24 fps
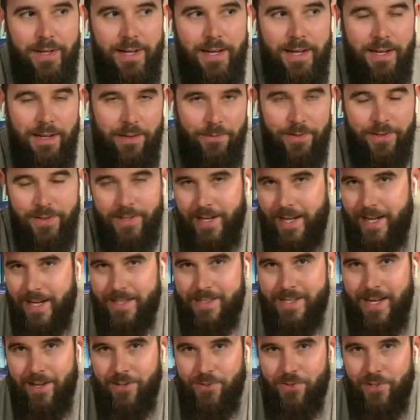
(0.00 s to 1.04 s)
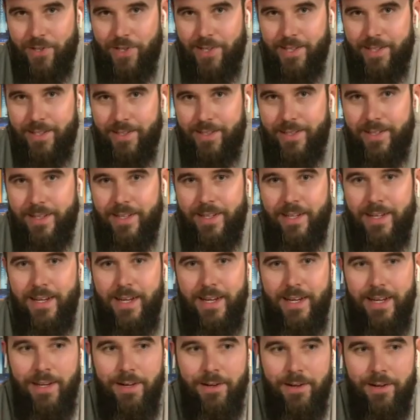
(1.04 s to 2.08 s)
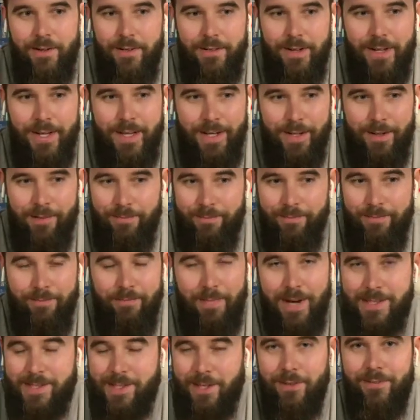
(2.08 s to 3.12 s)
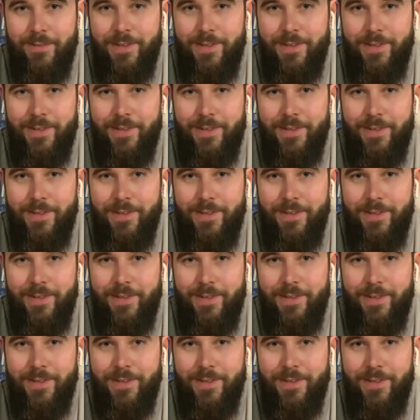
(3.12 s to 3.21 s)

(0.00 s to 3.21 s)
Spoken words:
anyone that hates Altra, myself